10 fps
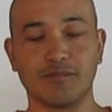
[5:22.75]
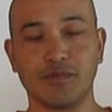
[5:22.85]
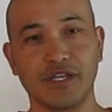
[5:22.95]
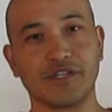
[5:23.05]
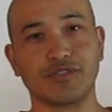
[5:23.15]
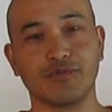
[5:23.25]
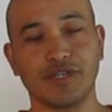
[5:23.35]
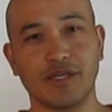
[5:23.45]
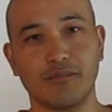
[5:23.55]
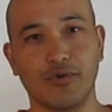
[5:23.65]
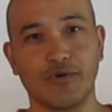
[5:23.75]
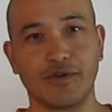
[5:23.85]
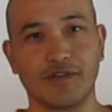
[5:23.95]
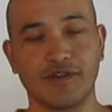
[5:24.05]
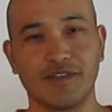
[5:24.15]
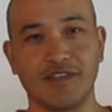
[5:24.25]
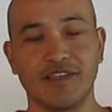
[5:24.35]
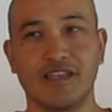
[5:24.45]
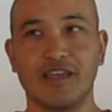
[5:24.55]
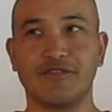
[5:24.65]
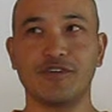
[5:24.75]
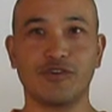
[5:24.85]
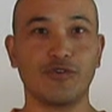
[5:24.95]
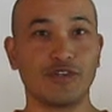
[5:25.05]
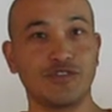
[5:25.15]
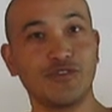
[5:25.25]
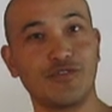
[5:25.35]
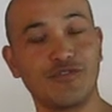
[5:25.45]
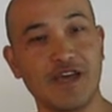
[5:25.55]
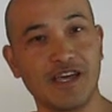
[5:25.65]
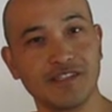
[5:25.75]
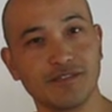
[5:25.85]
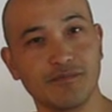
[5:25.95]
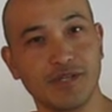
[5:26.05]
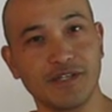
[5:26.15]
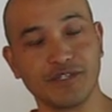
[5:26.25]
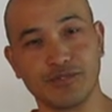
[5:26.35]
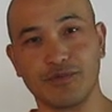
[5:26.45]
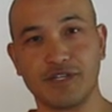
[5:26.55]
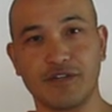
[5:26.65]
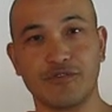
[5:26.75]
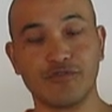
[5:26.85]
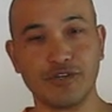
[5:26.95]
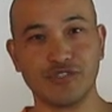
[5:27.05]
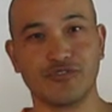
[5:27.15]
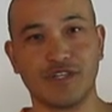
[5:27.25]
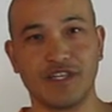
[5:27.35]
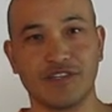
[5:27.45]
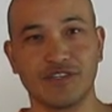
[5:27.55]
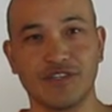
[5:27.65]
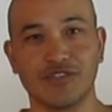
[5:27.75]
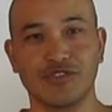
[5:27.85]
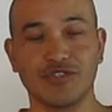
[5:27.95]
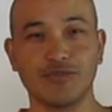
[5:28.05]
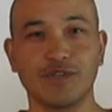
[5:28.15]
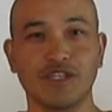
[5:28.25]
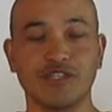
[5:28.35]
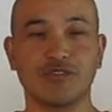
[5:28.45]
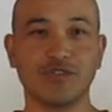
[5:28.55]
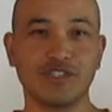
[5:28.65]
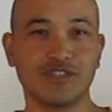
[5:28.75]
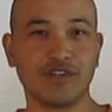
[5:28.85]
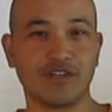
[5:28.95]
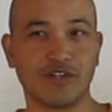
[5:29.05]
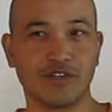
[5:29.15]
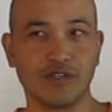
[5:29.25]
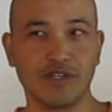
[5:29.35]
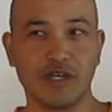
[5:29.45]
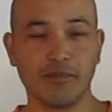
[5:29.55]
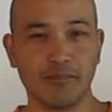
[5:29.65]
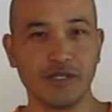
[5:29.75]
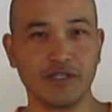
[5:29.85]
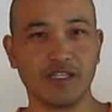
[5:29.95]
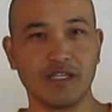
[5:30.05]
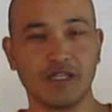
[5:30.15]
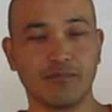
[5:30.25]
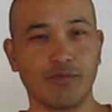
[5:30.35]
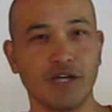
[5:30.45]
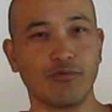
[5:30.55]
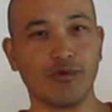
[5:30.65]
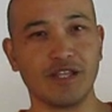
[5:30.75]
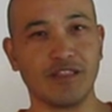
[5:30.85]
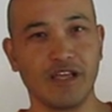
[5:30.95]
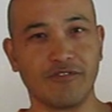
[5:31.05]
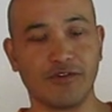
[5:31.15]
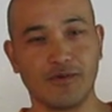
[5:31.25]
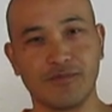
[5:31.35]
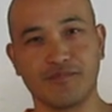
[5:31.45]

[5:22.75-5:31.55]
players will get bored. If you're going too fast, players will get frustrated. So you want to increase their ability by 1 level.